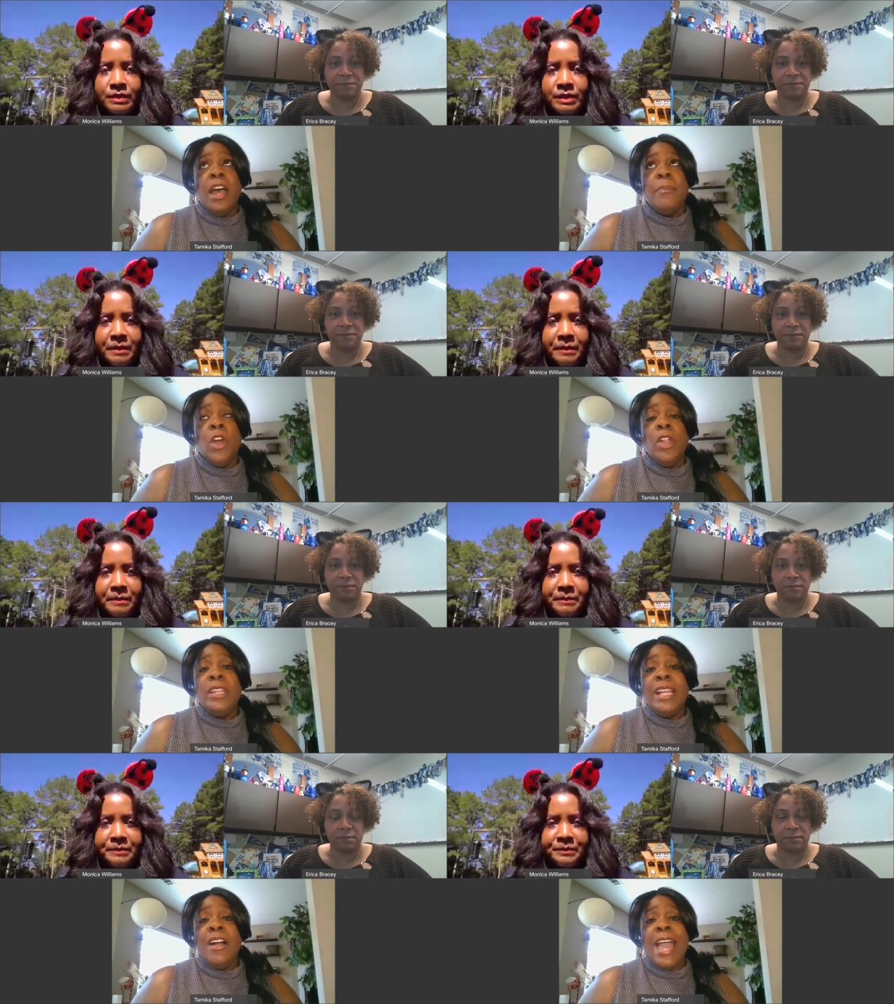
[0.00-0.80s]
Speaker 1: Um,
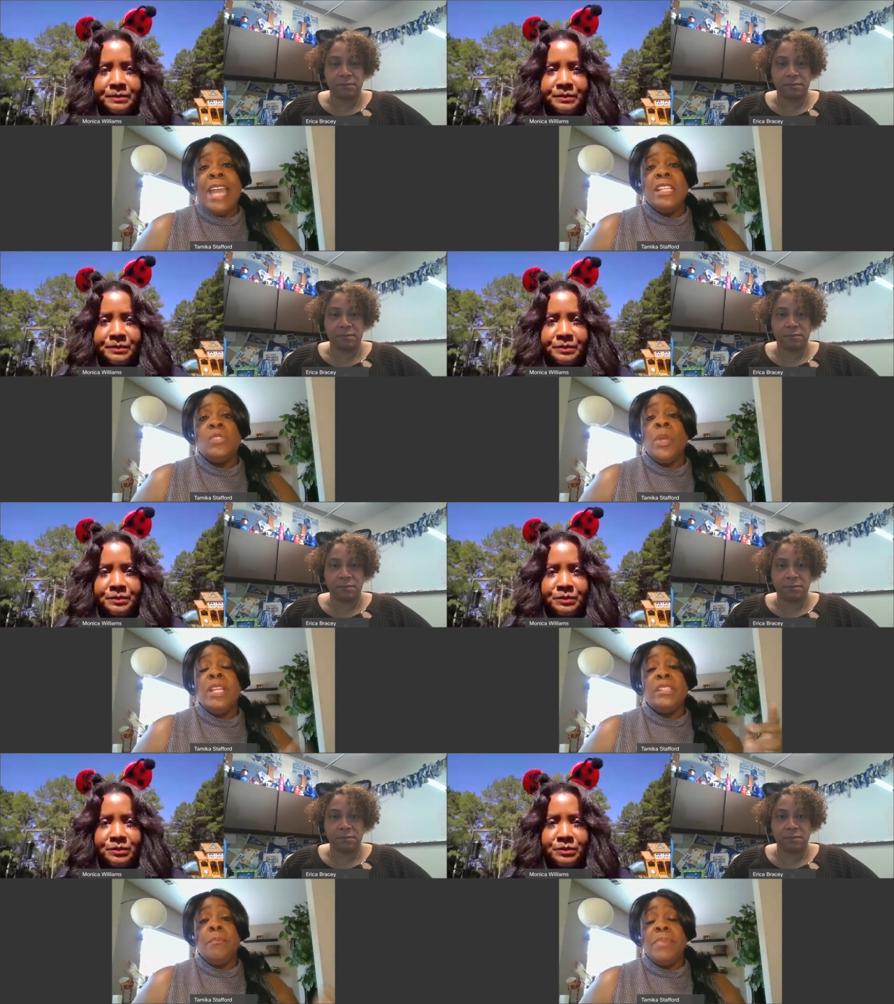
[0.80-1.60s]
the only thing I'll add
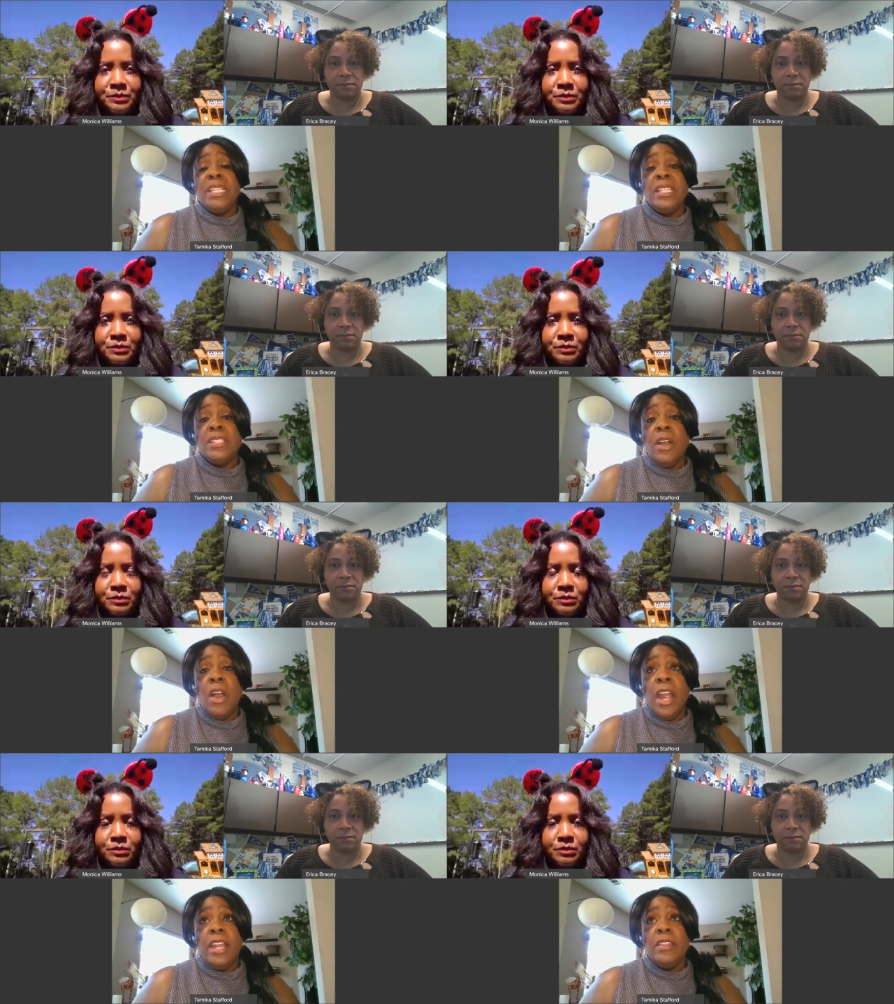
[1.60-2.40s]
is when it's a
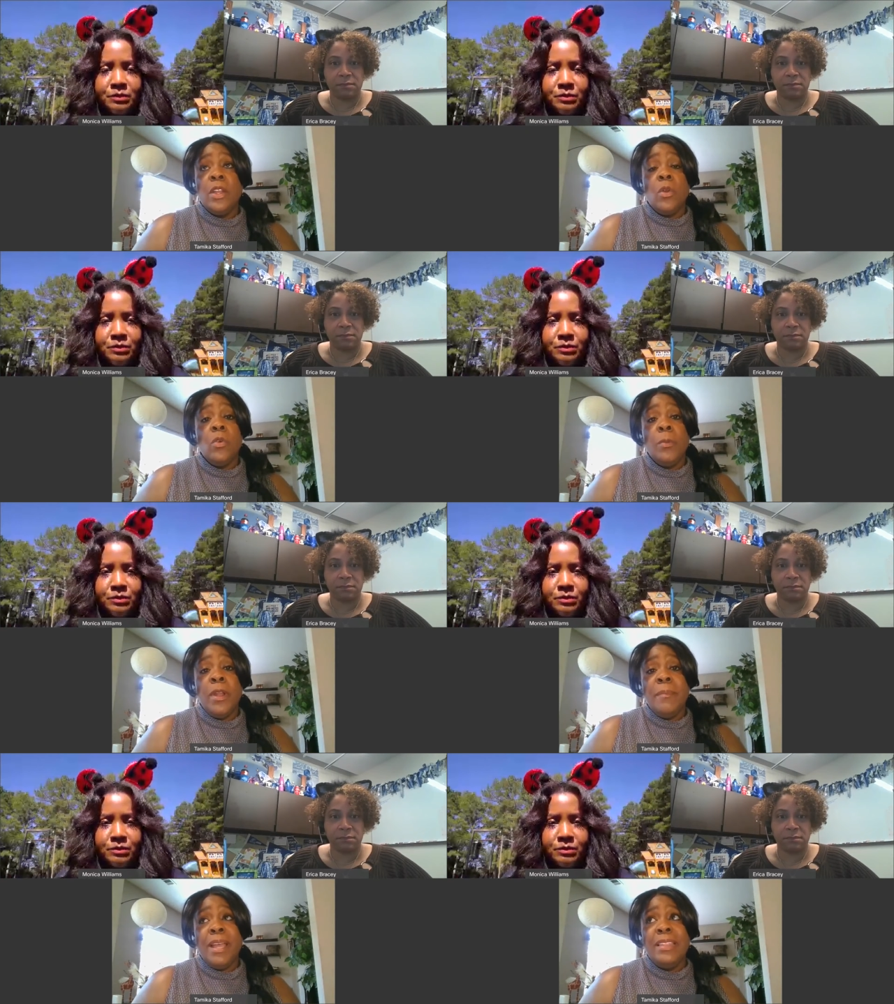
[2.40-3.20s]
business card, the
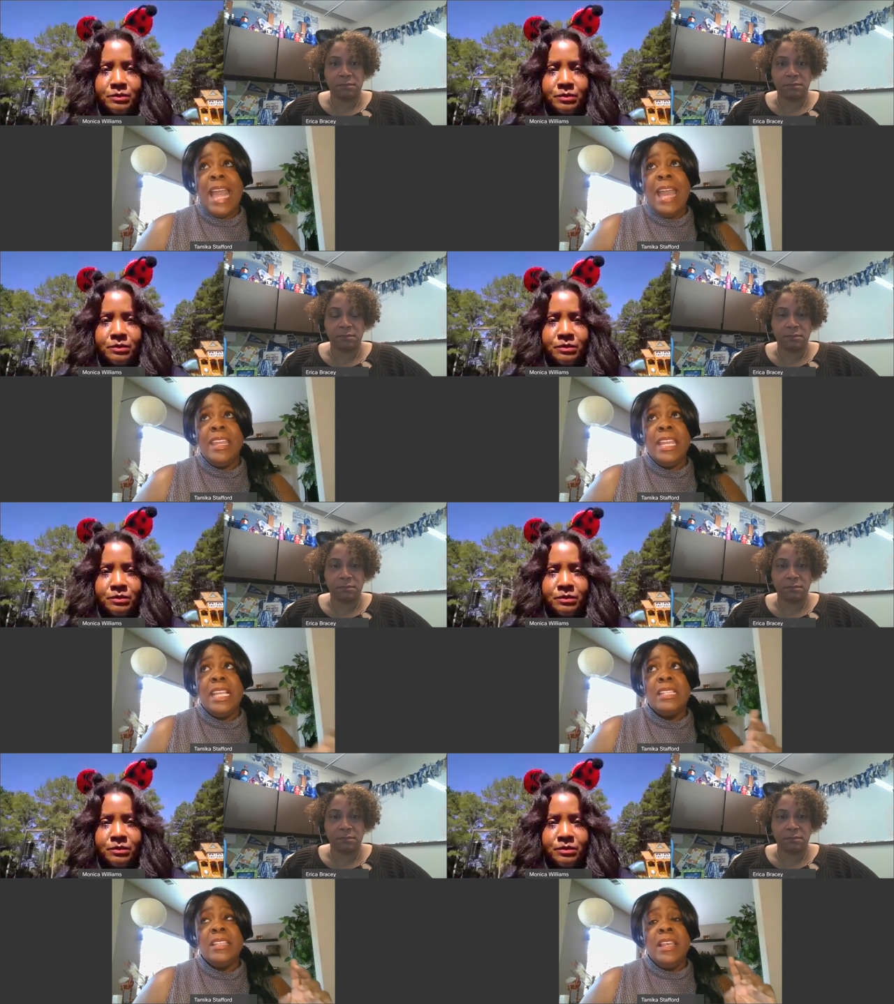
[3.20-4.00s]
cool part about
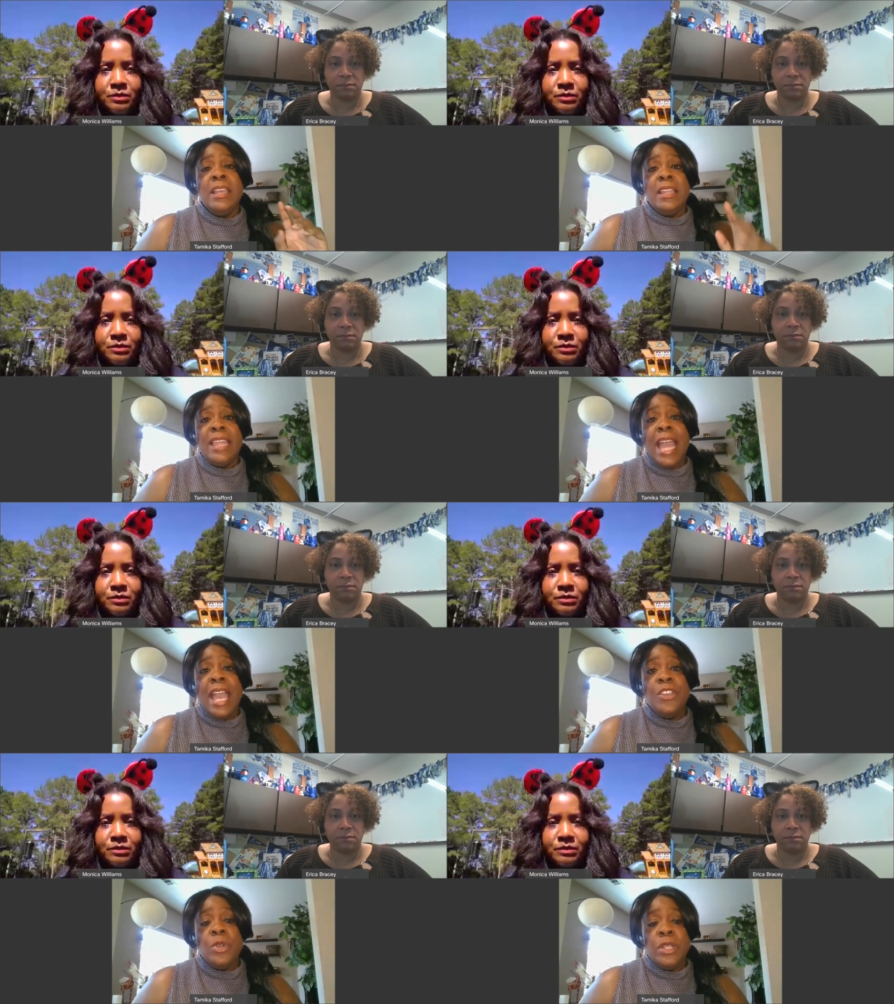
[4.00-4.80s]
that is
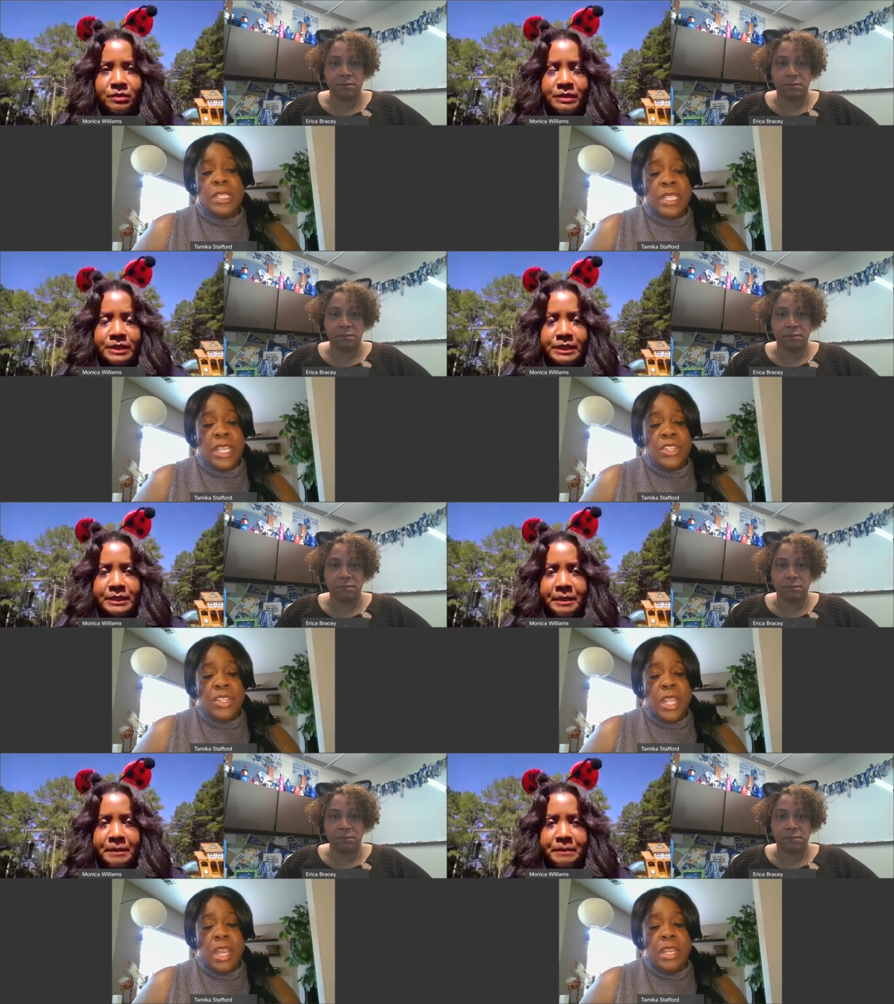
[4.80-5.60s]
that
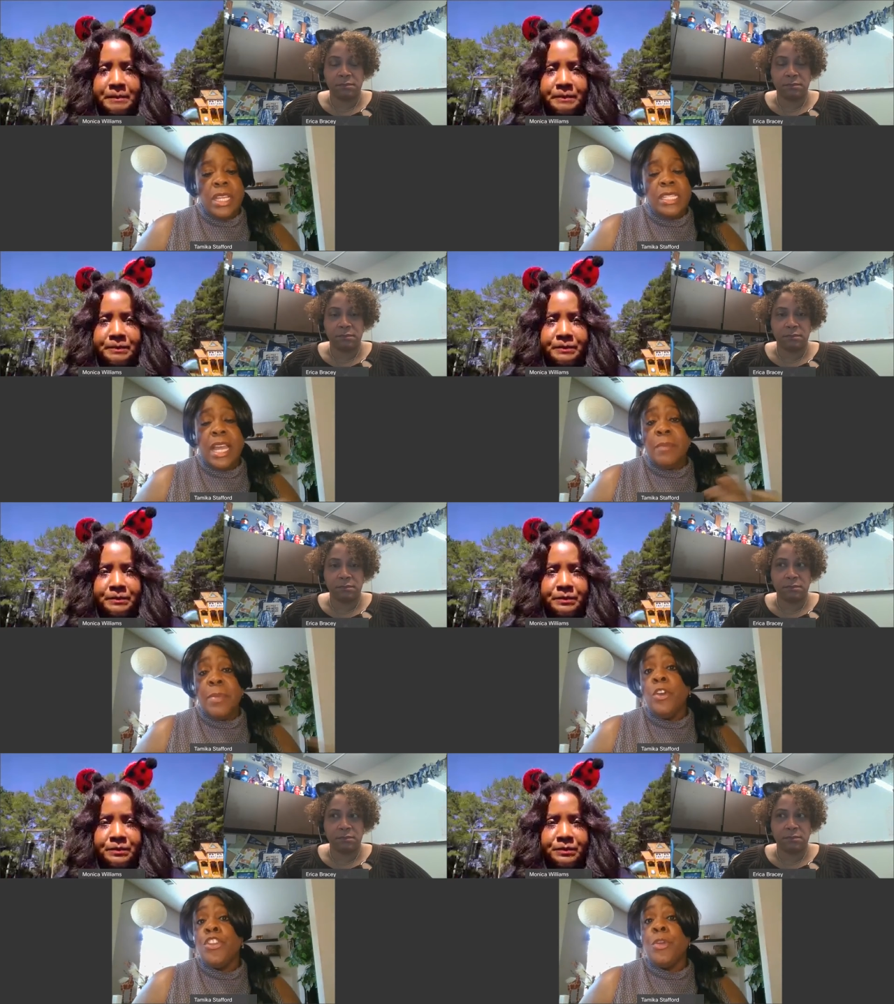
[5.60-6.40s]
utilization does
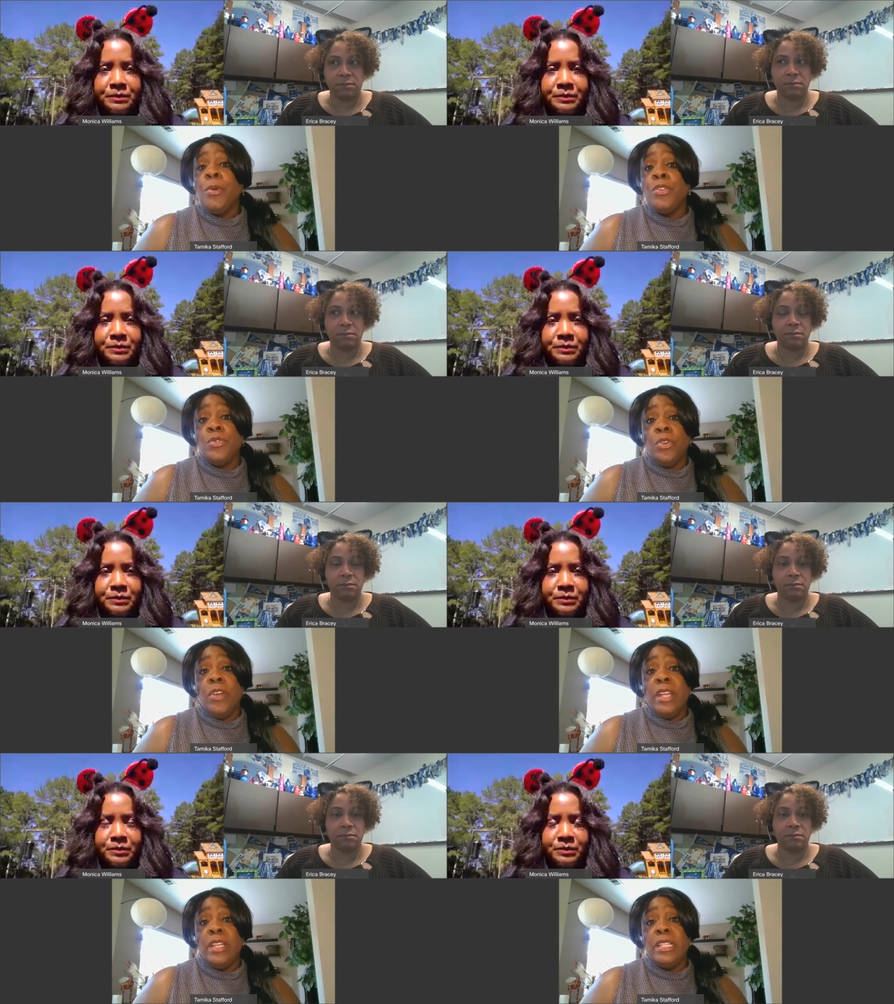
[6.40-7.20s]
not appear on your
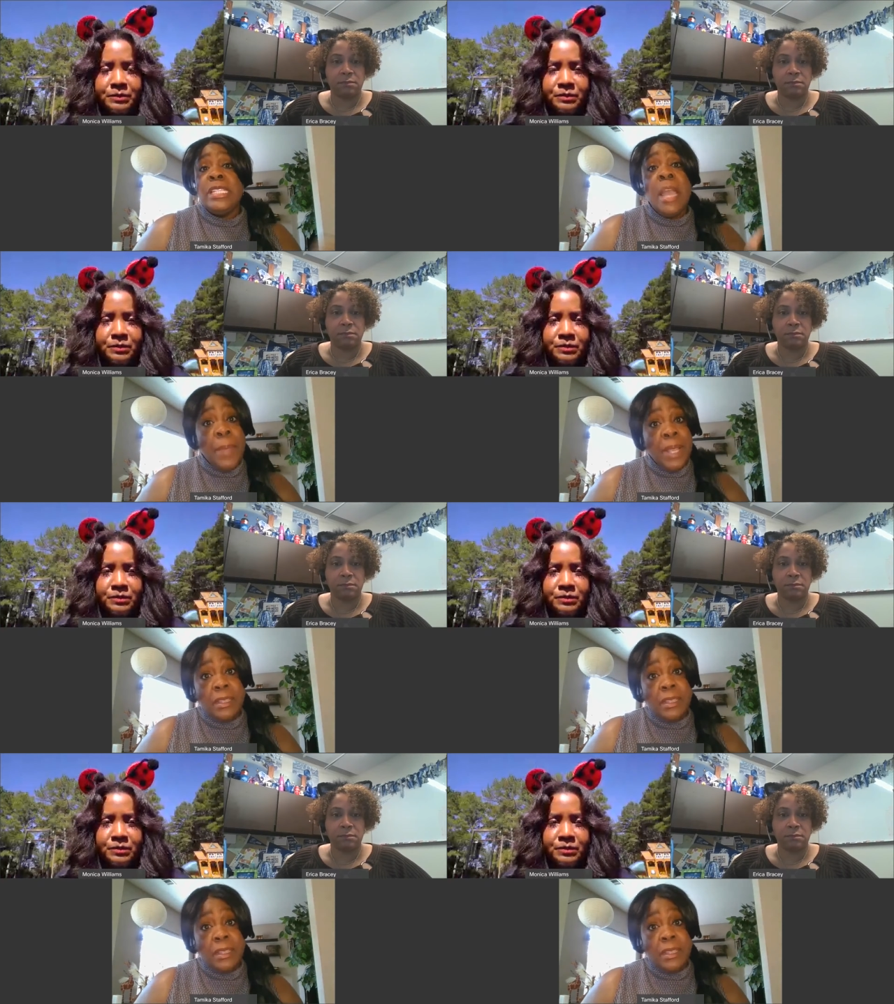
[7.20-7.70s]
personal credit.